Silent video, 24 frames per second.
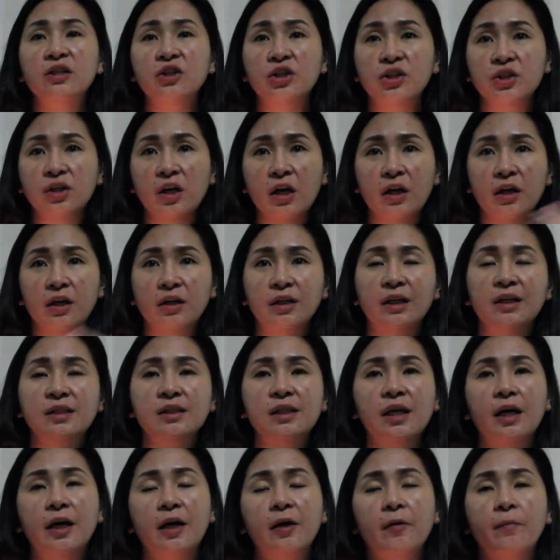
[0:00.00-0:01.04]
i-share niya
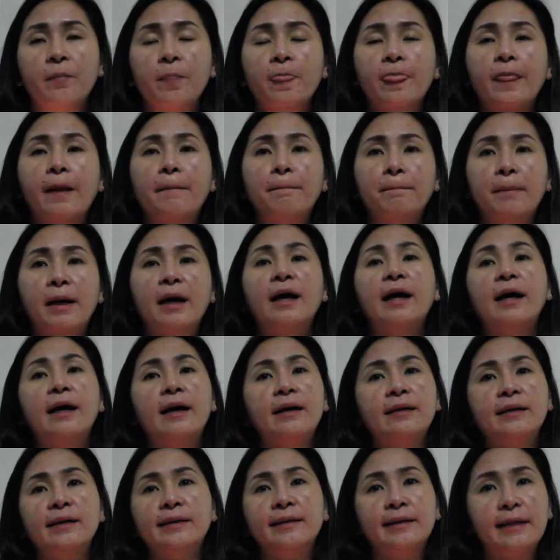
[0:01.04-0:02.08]
sa
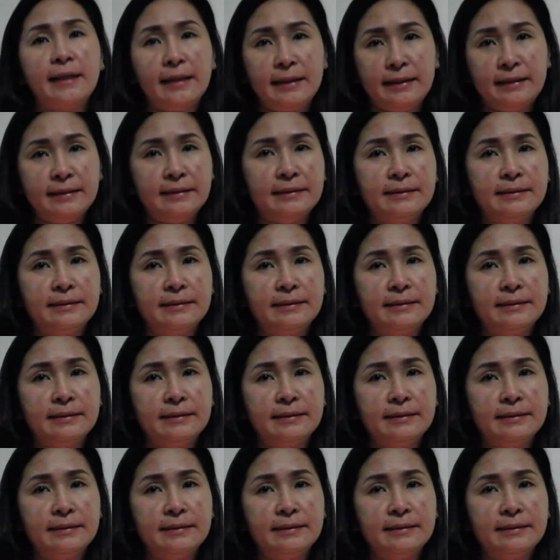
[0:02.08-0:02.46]
pangkahalatan.